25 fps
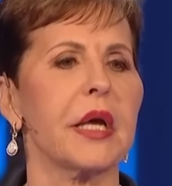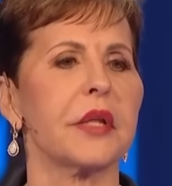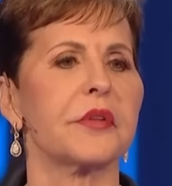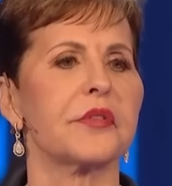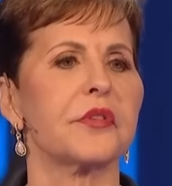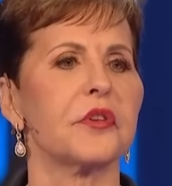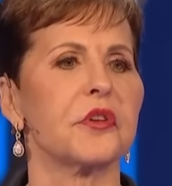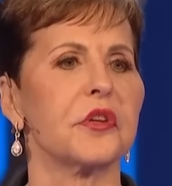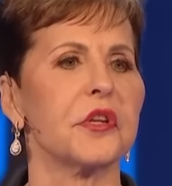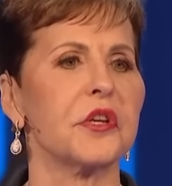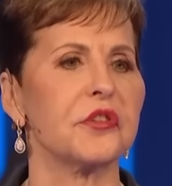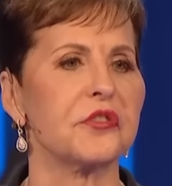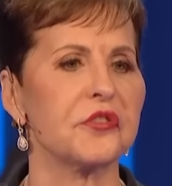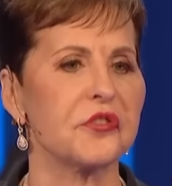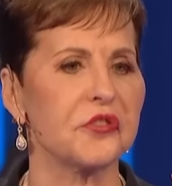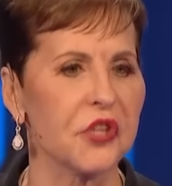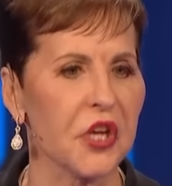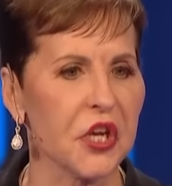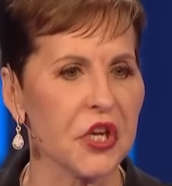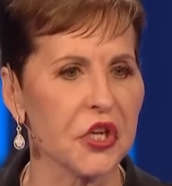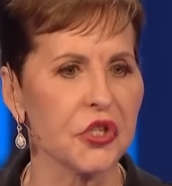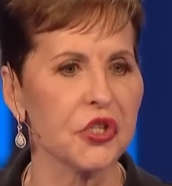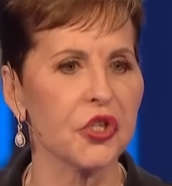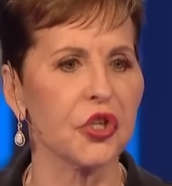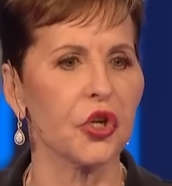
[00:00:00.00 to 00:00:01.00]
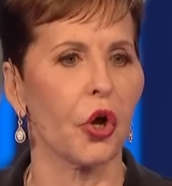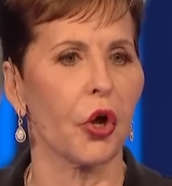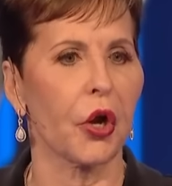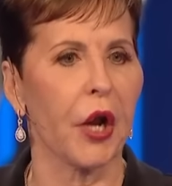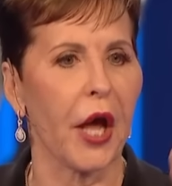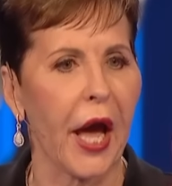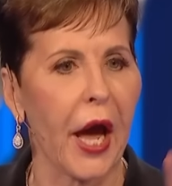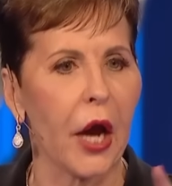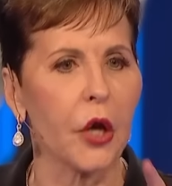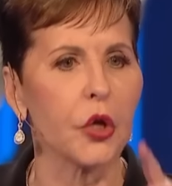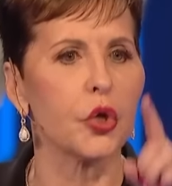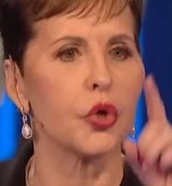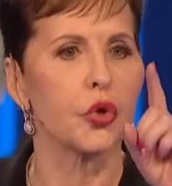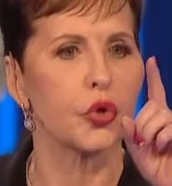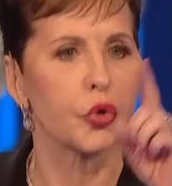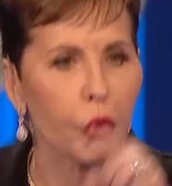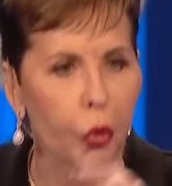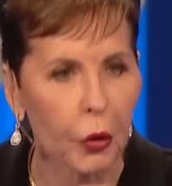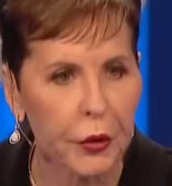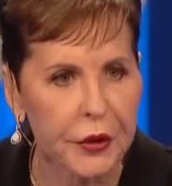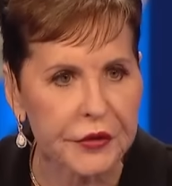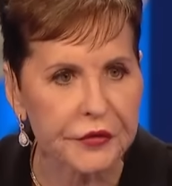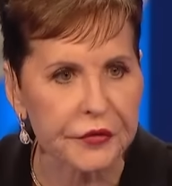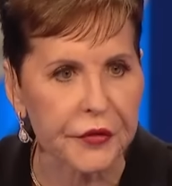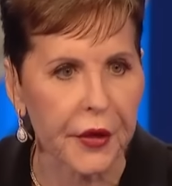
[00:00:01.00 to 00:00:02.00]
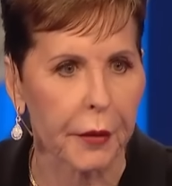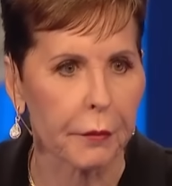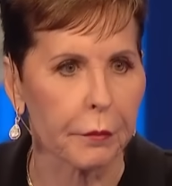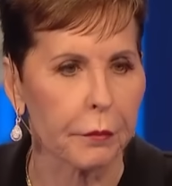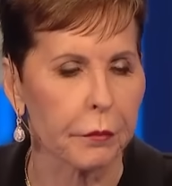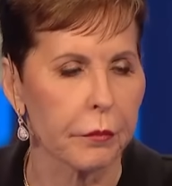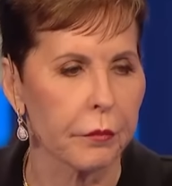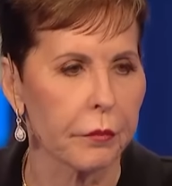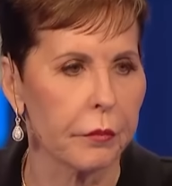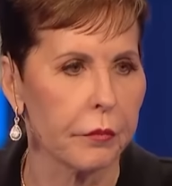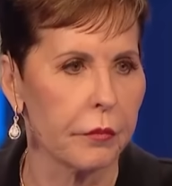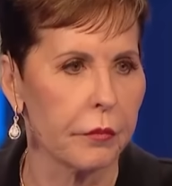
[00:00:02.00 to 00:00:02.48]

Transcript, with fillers: It's a decision on how you treat them.